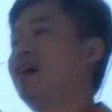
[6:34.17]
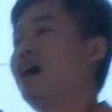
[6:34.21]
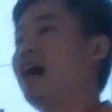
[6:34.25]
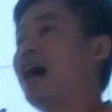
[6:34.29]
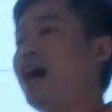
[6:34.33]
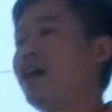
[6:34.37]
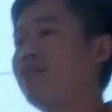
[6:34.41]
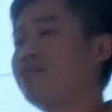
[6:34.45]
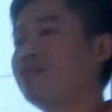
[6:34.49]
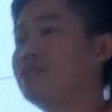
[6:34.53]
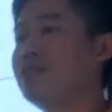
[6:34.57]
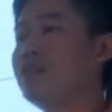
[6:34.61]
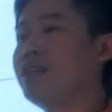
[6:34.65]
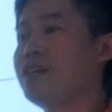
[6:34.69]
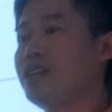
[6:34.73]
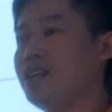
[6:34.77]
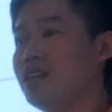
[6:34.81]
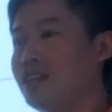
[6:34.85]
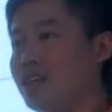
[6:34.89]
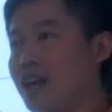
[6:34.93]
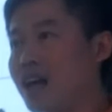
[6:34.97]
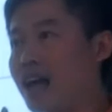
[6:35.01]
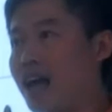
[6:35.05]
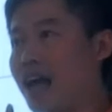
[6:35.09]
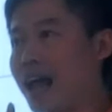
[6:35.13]
After
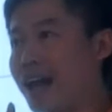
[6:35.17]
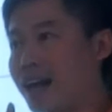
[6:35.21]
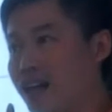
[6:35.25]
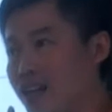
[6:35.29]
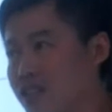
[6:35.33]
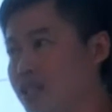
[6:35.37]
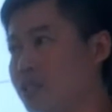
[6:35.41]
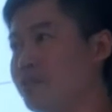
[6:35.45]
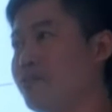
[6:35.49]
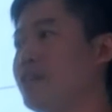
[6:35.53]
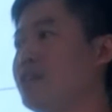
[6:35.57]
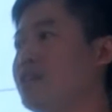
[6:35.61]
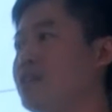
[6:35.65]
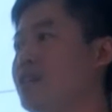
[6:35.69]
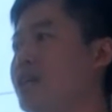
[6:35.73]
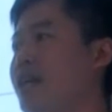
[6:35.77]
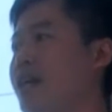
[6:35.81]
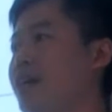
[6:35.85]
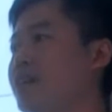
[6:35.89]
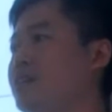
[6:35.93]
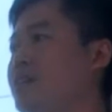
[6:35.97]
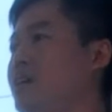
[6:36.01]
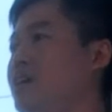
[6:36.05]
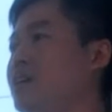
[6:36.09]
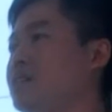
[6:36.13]
an activity
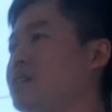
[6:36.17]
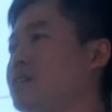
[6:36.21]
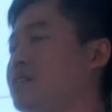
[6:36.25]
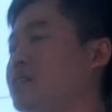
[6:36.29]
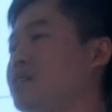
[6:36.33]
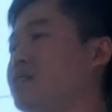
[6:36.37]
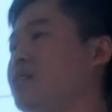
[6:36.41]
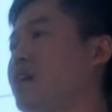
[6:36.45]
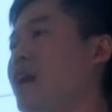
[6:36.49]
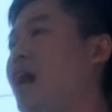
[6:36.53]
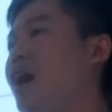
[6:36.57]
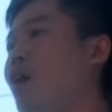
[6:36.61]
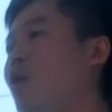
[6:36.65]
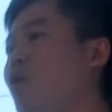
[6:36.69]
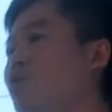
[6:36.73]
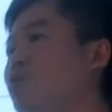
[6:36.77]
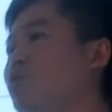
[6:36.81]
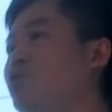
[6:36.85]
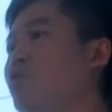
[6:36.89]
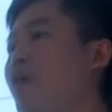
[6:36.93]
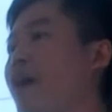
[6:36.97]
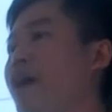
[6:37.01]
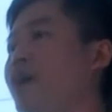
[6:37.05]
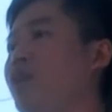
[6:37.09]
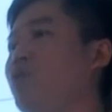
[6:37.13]
like this, how
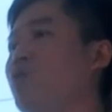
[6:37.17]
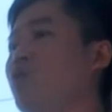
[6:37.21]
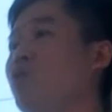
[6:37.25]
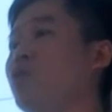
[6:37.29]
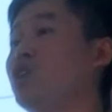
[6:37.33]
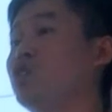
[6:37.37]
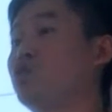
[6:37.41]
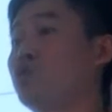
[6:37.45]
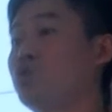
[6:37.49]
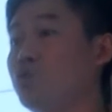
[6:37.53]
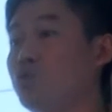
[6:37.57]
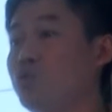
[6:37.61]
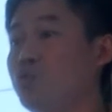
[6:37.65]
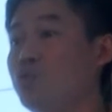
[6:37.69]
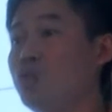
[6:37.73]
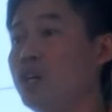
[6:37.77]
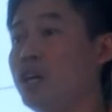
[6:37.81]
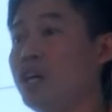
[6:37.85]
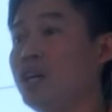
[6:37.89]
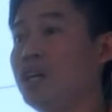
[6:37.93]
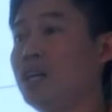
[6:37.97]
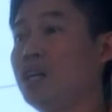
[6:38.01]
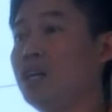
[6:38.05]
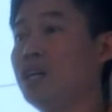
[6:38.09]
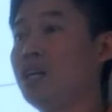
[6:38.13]
do I know the
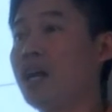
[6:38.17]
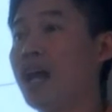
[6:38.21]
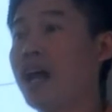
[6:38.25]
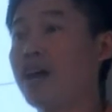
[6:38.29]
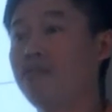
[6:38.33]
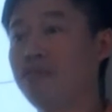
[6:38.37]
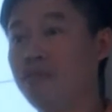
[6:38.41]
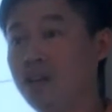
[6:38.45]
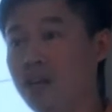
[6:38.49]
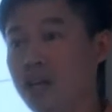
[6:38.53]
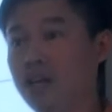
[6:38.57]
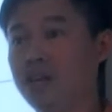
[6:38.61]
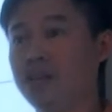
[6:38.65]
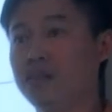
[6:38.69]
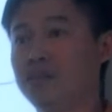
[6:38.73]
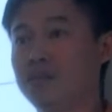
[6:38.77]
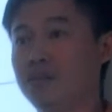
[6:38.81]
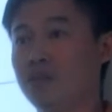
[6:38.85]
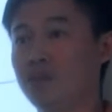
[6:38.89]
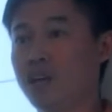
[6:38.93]
student have learned?